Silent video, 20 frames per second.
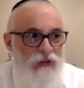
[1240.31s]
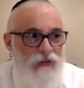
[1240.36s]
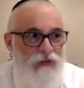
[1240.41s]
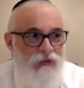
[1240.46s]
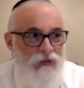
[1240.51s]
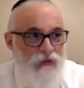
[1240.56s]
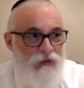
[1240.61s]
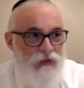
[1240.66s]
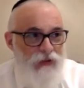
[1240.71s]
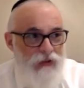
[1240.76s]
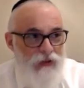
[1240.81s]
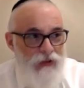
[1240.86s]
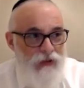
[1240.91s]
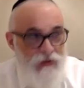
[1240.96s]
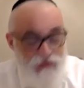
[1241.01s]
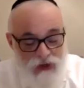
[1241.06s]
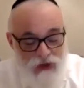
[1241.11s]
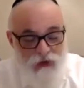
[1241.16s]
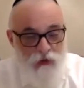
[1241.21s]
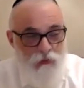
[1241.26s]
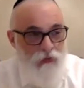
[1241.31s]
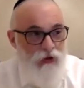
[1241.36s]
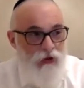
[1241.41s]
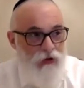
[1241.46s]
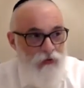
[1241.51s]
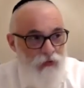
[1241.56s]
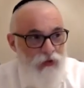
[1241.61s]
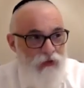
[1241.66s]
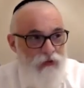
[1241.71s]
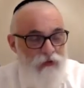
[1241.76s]
Not that he didn't have another
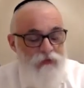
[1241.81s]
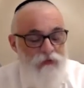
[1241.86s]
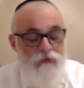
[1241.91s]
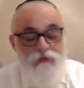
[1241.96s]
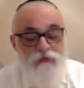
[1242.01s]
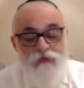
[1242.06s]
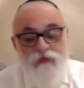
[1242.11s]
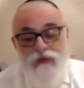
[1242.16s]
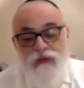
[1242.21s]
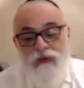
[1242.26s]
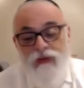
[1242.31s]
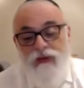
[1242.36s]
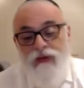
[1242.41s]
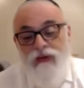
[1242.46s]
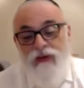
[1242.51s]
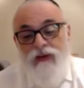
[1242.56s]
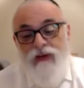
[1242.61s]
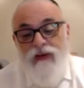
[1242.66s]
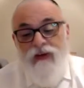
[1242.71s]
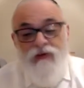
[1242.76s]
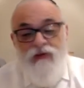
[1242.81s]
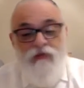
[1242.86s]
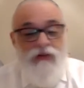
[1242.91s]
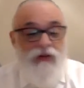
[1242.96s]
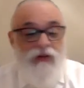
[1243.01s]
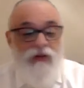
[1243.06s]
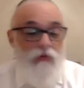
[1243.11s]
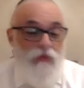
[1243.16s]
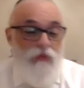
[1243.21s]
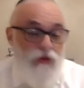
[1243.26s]
pair, but
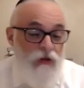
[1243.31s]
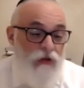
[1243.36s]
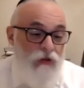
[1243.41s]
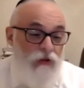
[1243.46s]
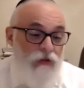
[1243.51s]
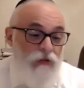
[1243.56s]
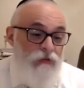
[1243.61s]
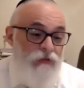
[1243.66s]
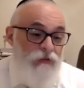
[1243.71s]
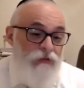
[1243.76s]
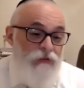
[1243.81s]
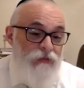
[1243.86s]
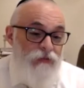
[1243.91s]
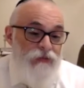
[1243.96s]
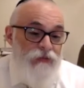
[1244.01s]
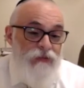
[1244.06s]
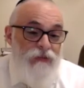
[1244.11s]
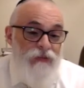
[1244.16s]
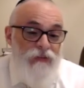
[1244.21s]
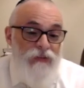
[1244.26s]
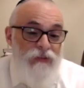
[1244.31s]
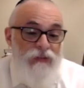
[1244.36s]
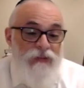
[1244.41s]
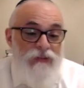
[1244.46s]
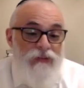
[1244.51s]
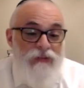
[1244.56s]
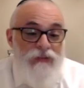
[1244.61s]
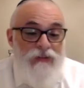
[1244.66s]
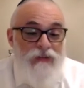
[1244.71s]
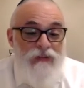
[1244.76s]
Lapel,
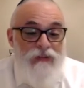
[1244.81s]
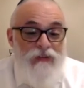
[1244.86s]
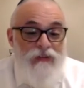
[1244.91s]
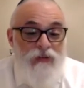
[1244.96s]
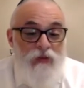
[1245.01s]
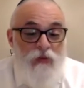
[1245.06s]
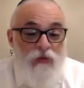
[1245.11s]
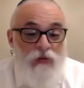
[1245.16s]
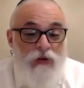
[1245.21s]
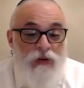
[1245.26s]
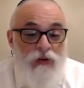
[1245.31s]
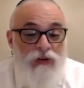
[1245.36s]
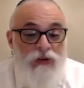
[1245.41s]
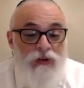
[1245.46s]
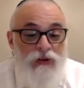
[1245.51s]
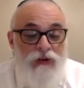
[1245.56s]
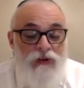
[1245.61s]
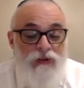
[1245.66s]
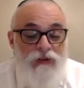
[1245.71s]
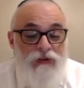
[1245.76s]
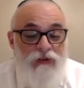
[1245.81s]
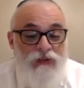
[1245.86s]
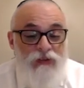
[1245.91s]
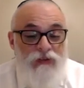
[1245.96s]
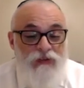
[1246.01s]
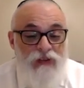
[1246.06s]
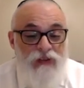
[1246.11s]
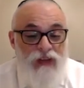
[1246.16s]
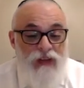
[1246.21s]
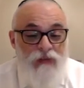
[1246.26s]
when the
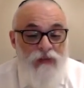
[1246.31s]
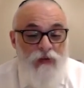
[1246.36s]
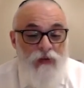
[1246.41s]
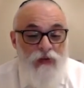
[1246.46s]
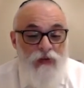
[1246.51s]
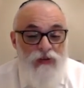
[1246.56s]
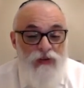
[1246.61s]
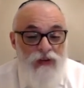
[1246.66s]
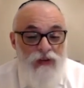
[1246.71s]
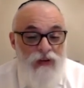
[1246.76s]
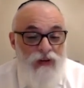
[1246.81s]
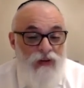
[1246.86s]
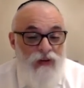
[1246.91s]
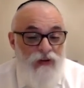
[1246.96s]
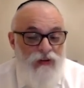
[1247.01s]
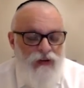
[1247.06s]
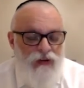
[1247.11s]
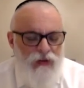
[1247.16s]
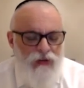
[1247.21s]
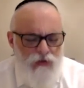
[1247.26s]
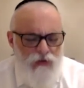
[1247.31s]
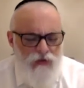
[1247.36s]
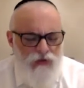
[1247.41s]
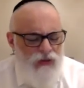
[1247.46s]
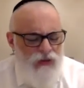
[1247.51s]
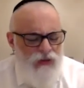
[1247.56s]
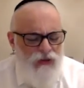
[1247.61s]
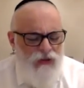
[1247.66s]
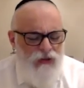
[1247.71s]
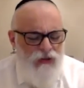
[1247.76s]
Fidi Geber was there, and also
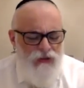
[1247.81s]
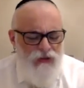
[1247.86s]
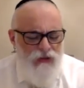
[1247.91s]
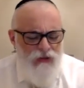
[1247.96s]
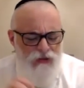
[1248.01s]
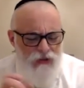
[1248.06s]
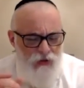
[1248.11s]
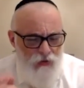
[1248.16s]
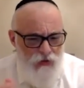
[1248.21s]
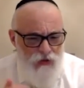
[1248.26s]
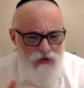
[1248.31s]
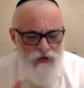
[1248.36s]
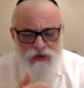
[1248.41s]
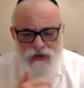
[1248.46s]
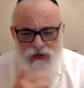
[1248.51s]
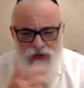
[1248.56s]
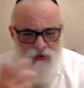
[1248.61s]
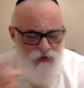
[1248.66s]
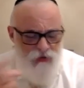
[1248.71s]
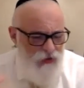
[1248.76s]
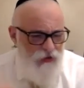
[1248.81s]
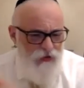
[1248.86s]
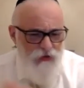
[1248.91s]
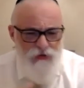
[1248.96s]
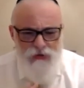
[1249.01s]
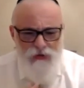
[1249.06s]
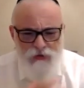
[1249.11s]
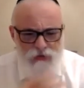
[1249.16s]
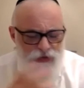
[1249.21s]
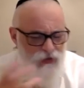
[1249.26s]
I think the detail was that there was
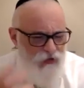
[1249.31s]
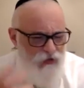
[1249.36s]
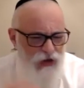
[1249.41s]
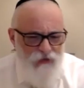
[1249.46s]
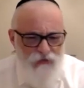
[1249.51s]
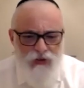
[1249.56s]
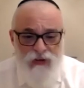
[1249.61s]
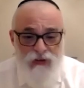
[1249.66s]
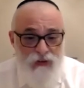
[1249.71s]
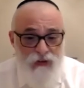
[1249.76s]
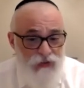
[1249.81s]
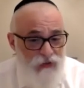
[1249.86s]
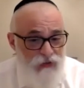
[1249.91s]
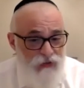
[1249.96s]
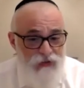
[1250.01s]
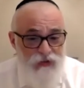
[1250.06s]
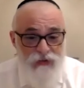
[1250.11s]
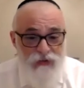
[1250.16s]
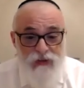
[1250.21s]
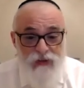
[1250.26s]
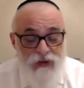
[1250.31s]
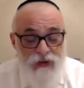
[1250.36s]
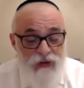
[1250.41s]
traffic things, and